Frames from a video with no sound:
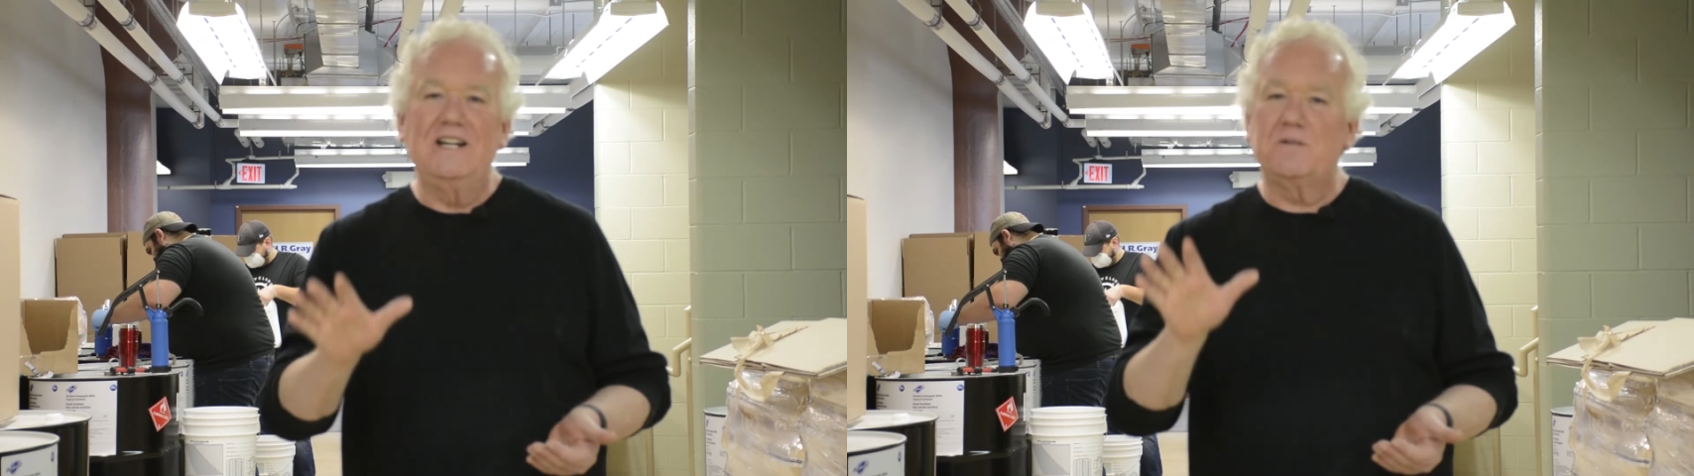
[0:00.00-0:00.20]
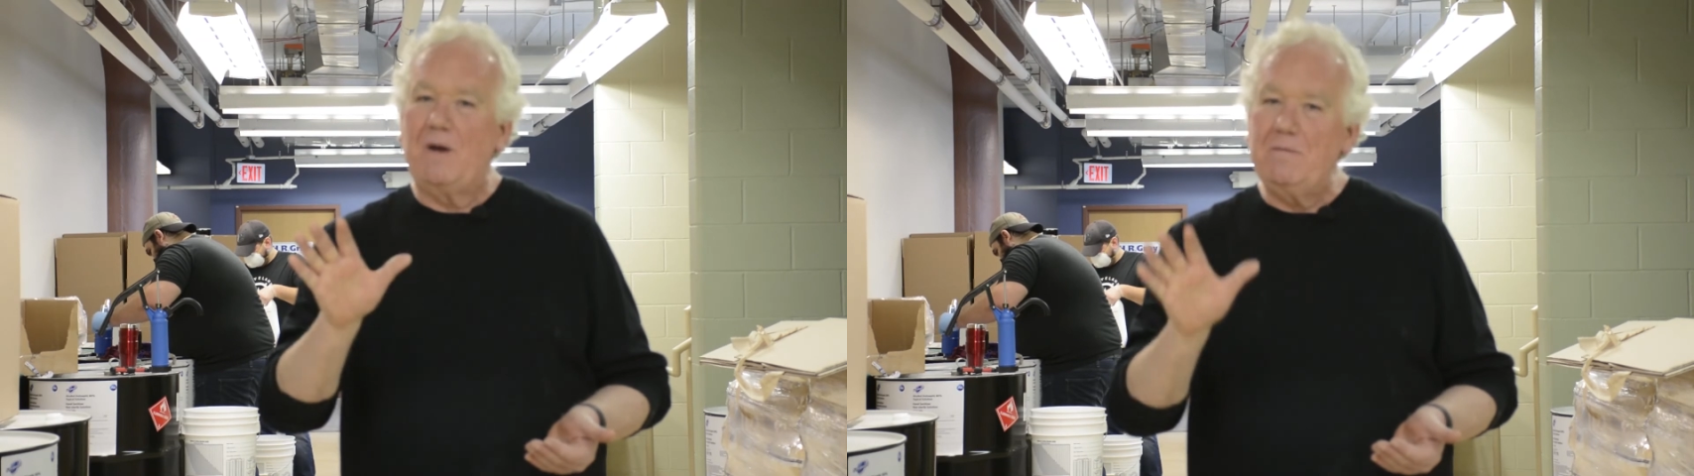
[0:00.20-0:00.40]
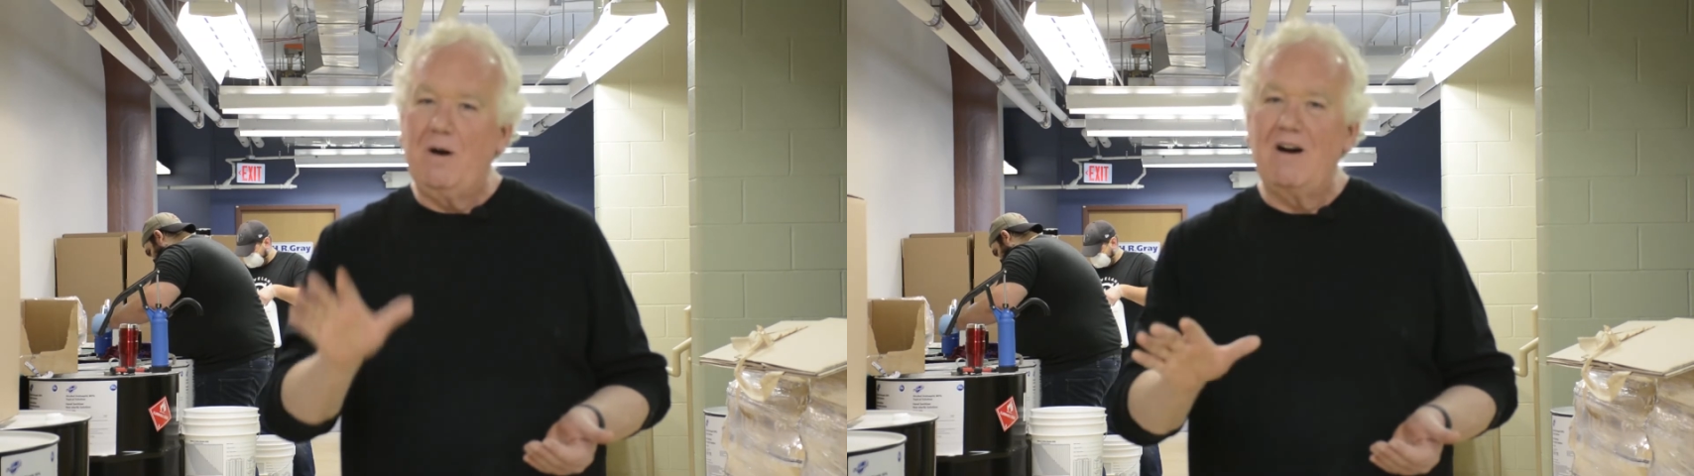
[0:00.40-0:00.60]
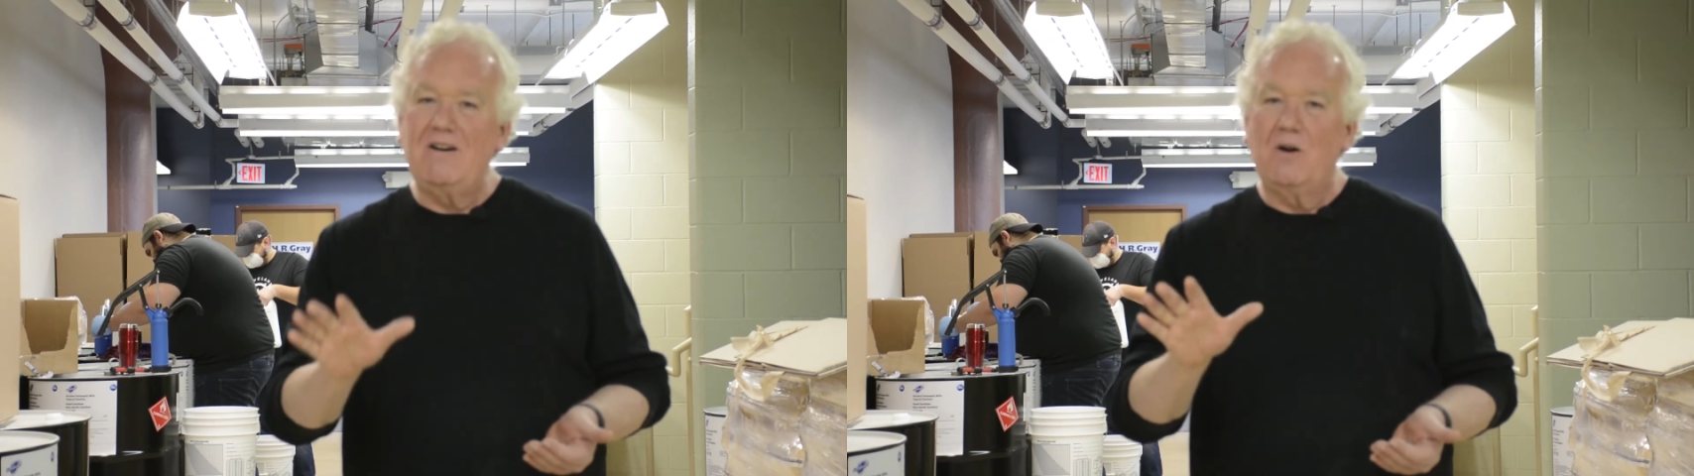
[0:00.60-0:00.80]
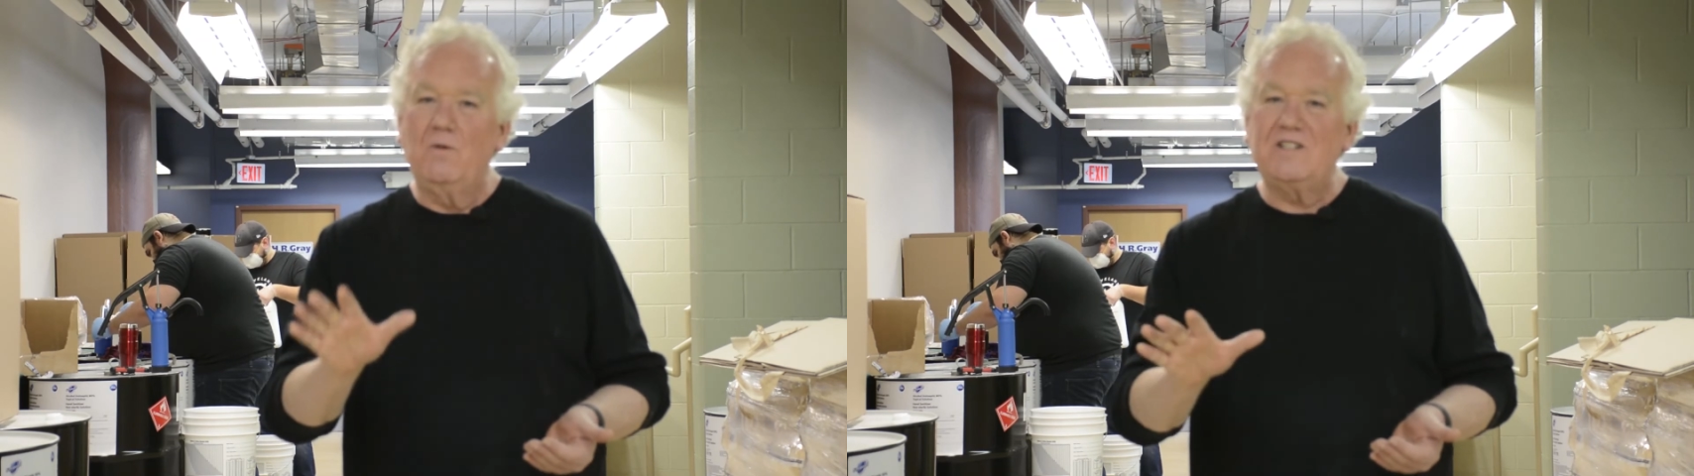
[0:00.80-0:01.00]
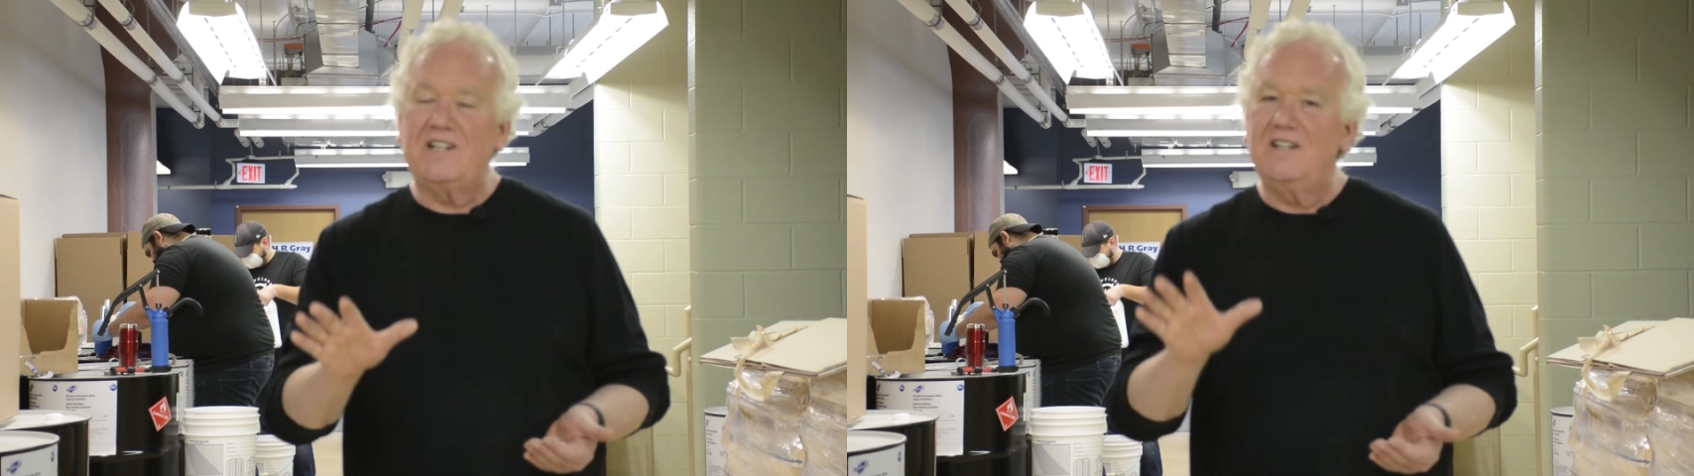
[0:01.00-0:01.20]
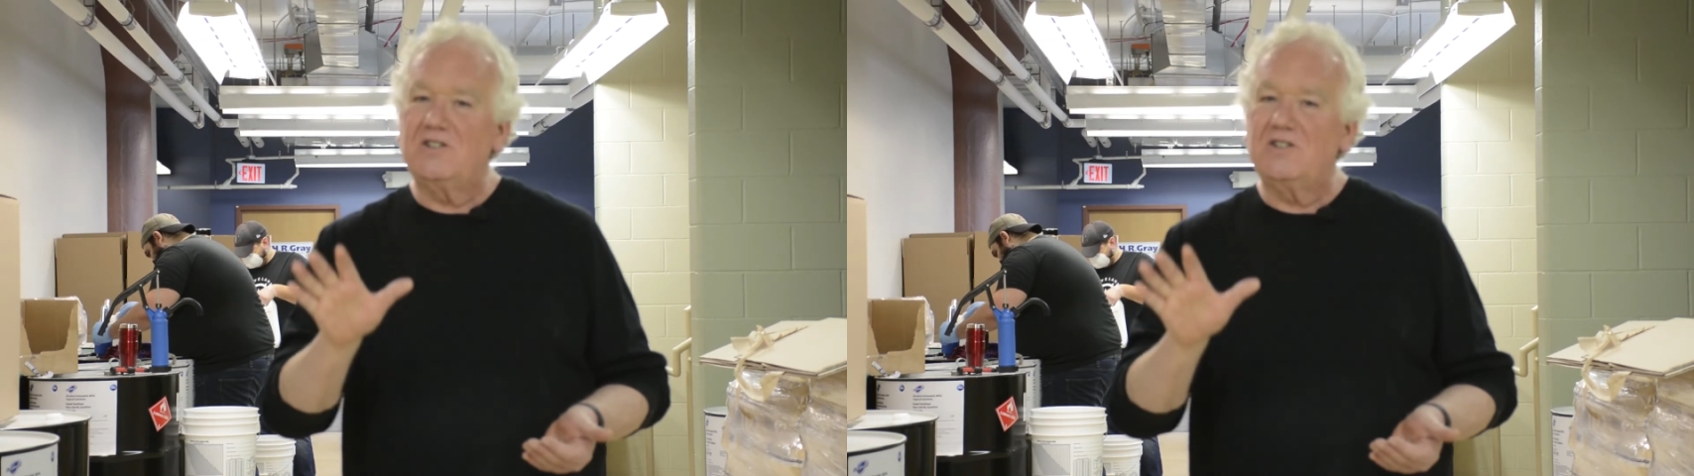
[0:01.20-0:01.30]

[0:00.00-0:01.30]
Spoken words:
is by buying our whiskey,